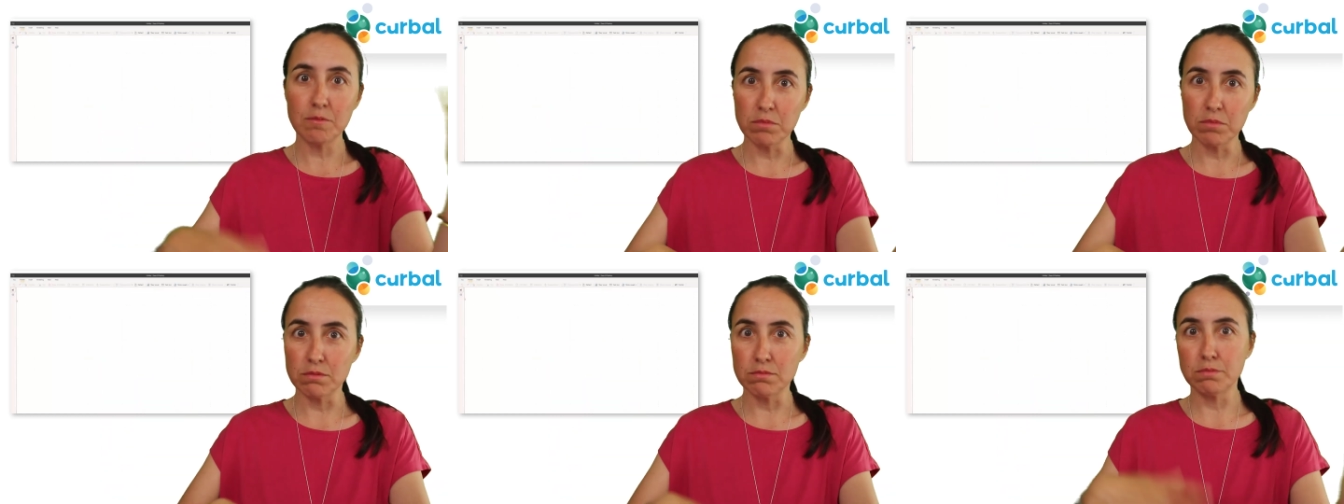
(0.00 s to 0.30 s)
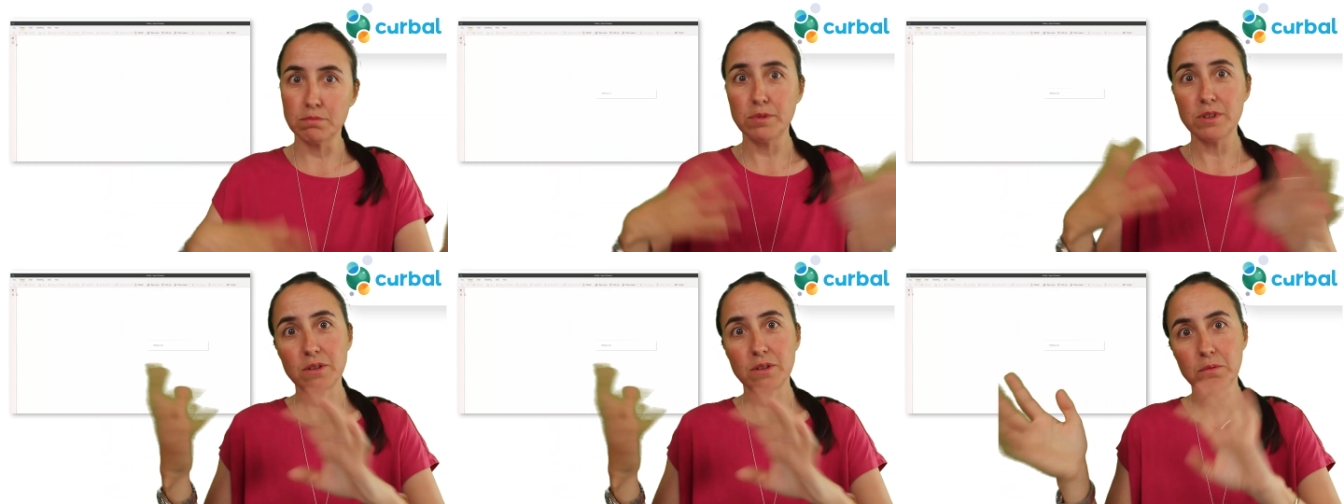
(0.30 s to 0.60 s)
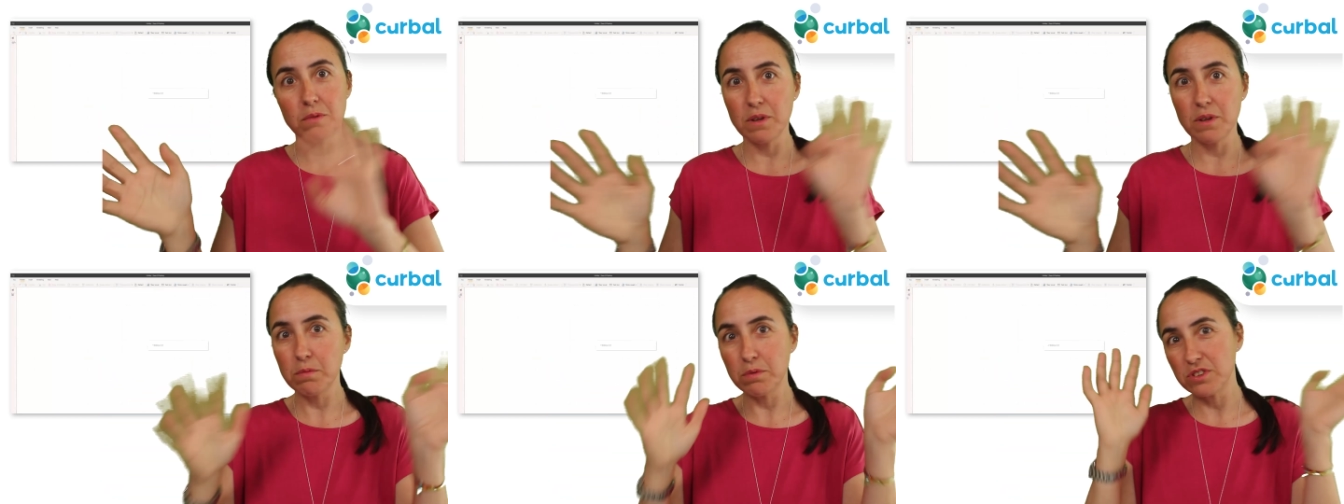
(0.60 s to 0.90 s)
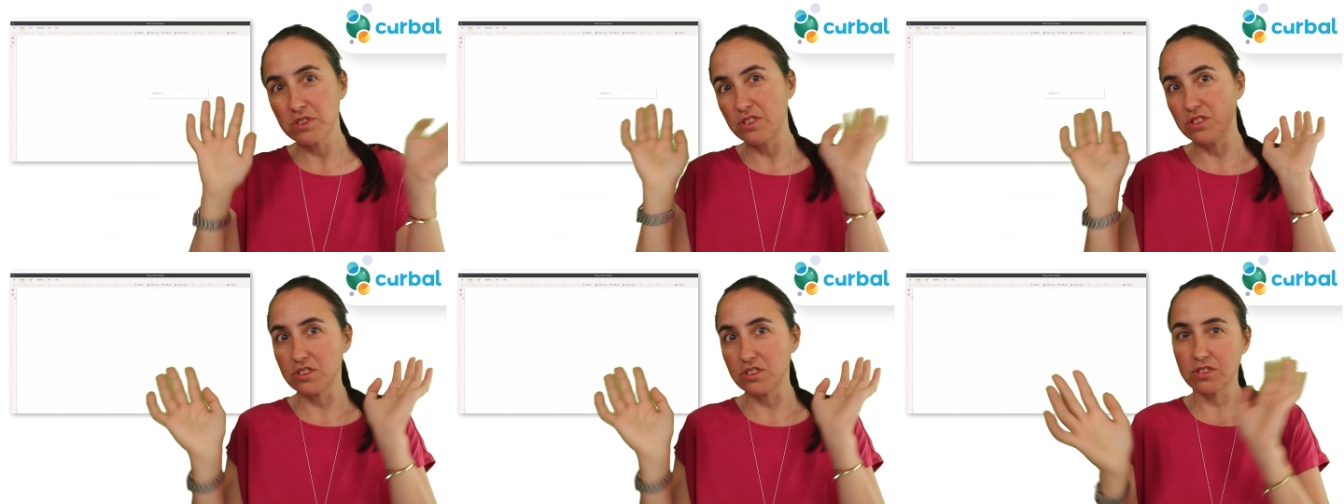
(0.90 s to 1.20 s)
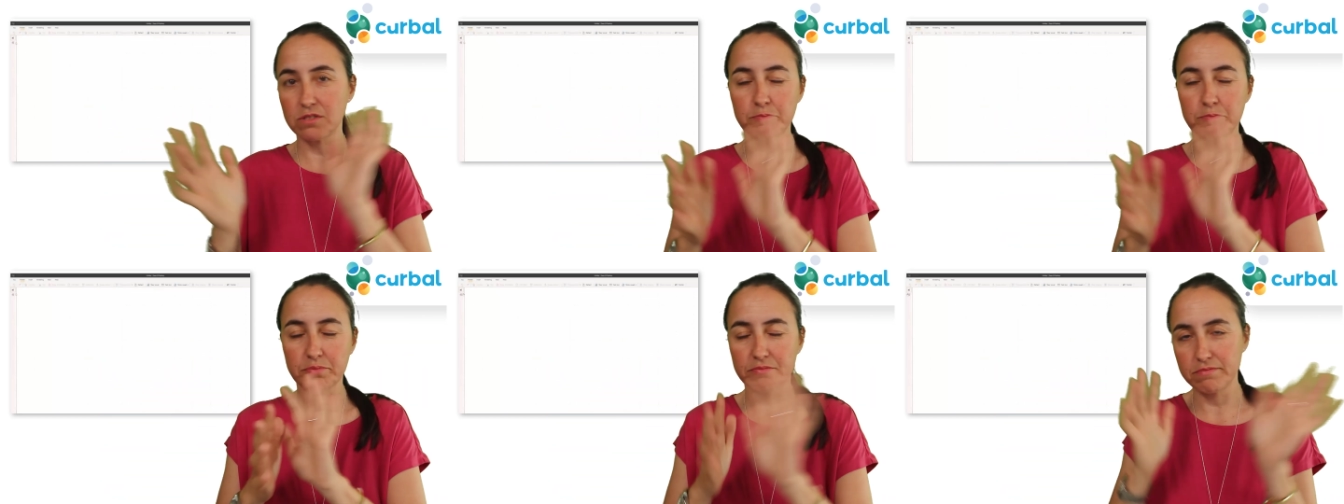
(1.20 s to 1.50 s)
But It was
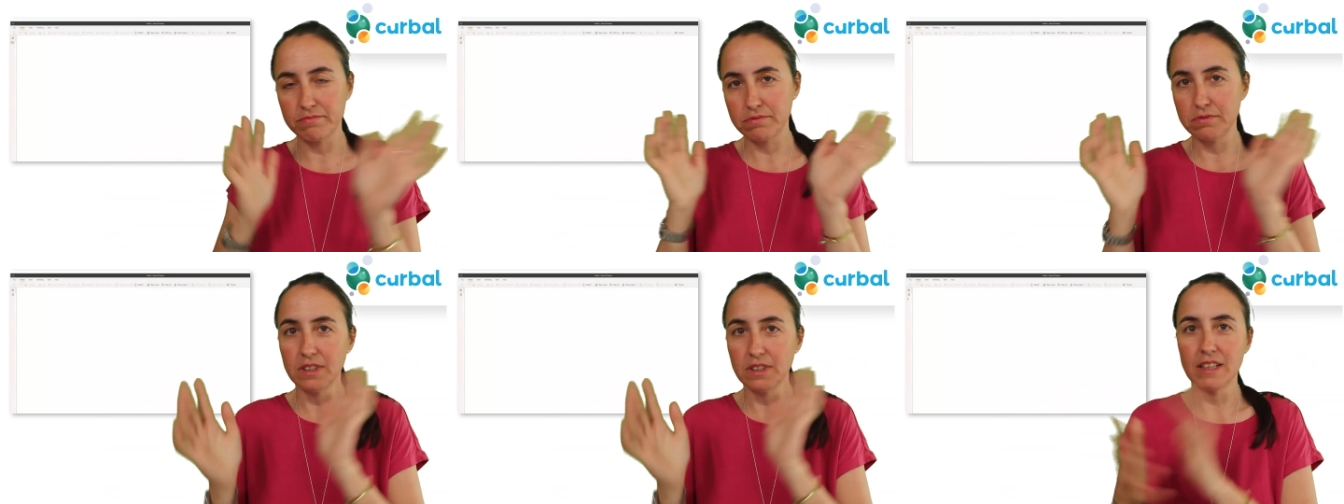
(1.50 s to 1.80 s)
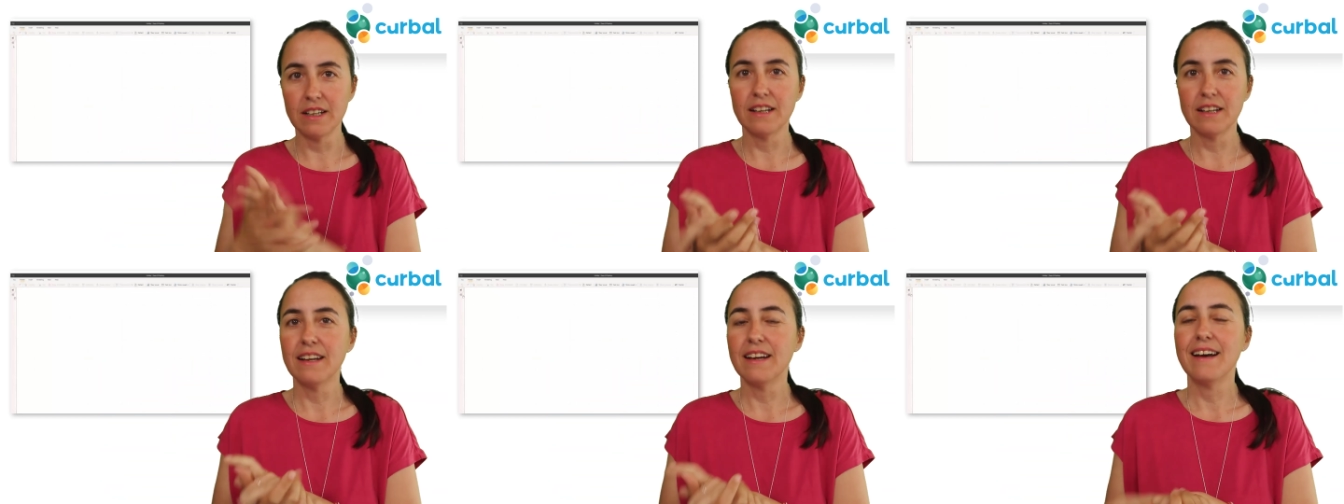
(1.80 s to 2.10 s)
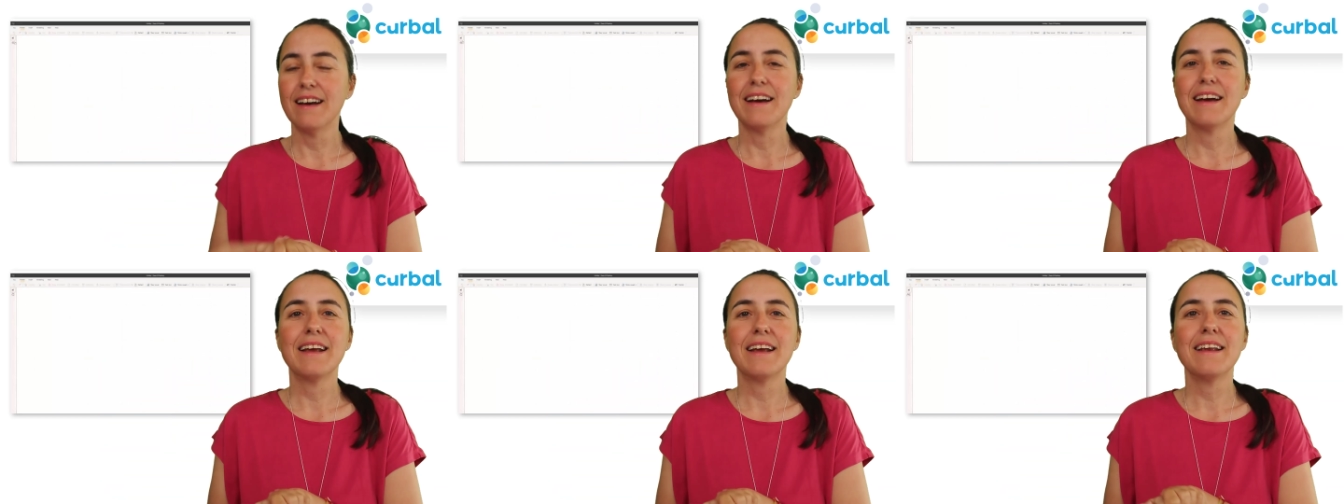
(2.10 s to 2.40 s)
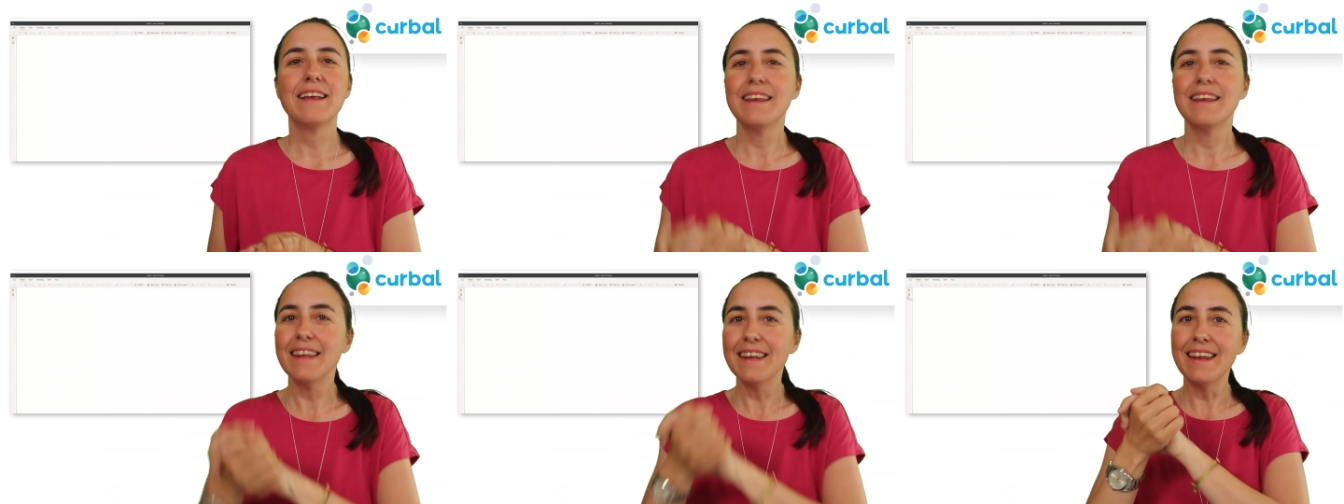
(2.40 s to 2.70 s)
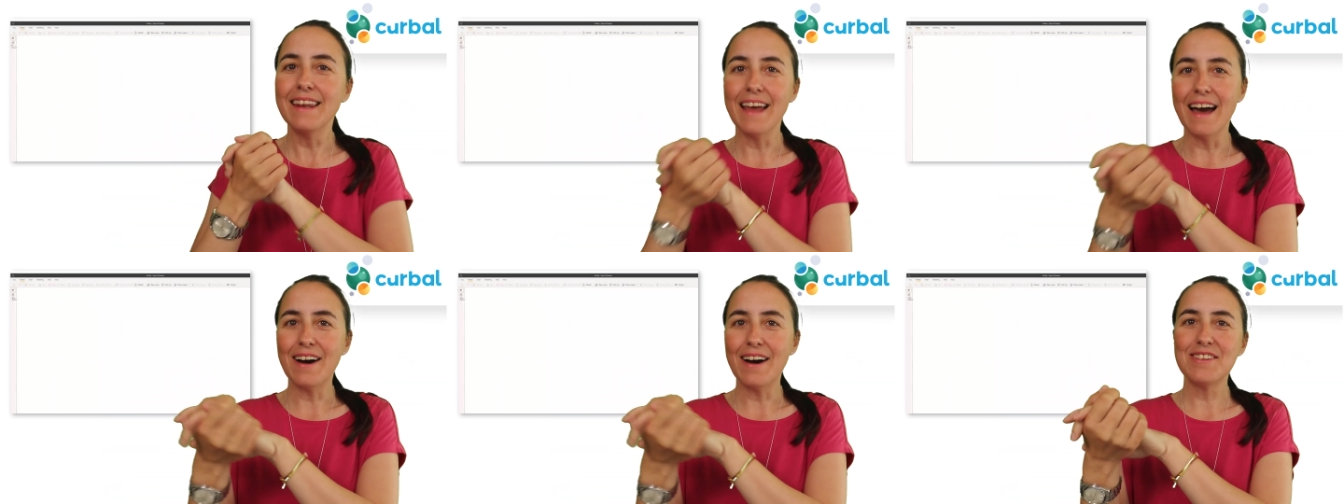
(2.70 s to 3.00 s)
just
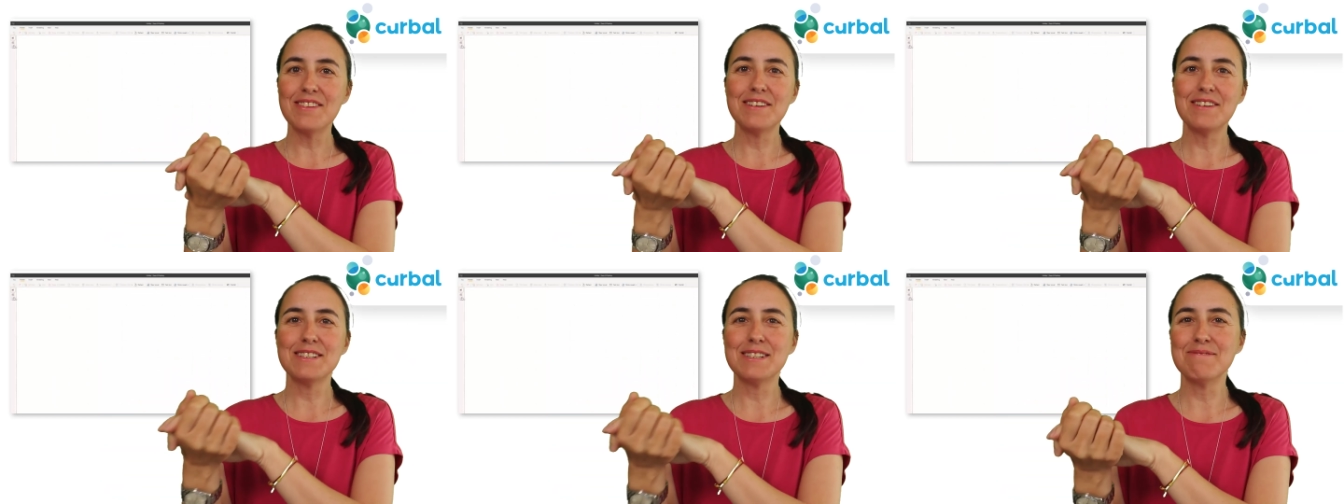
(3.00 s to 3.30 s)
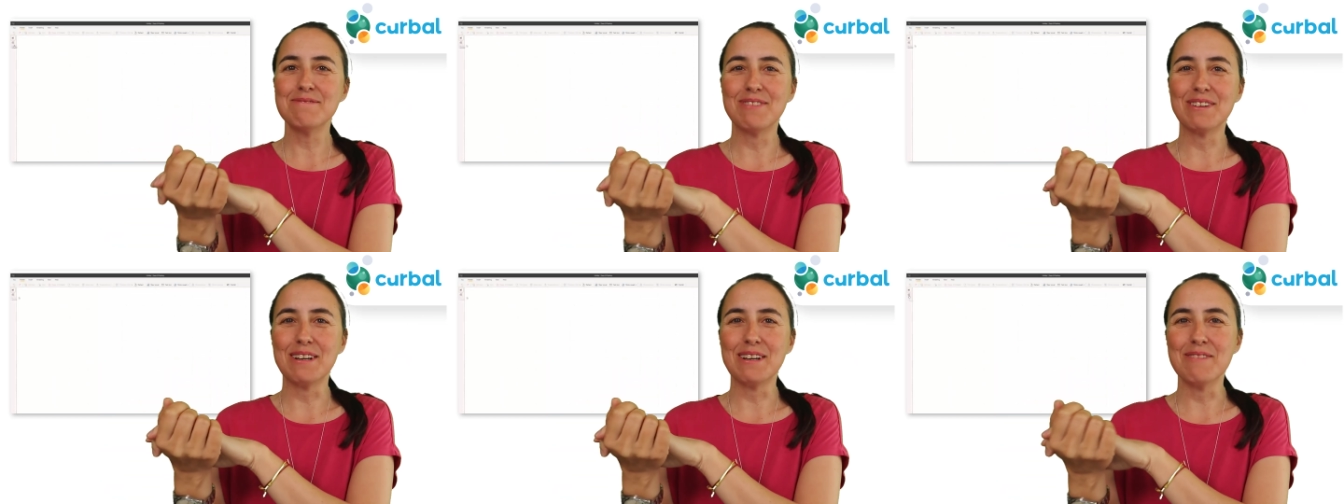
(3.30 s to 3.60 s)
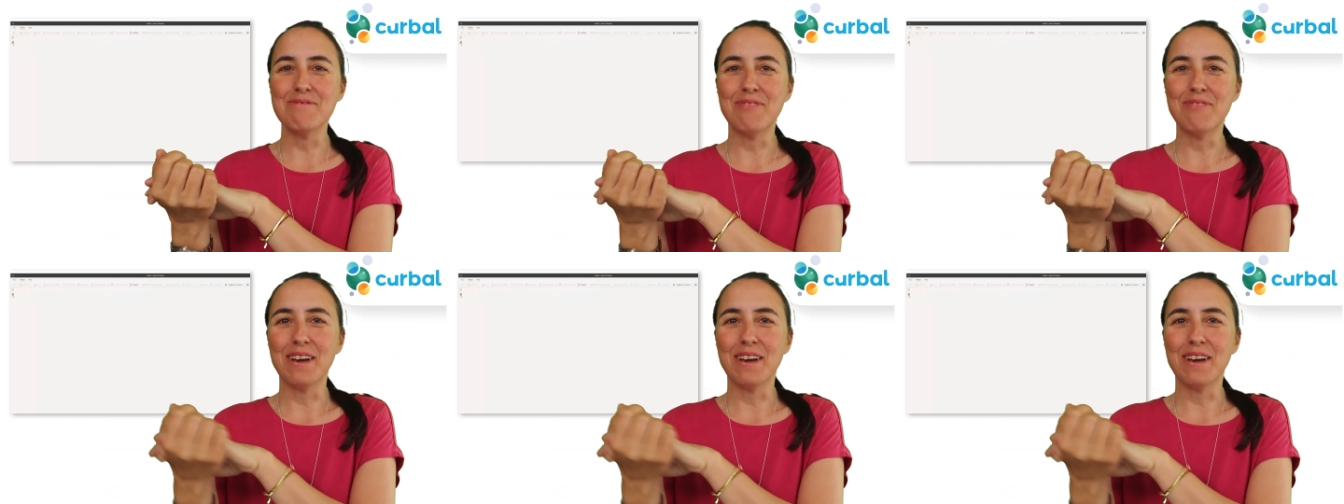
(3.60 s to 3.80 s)
now there is a modeling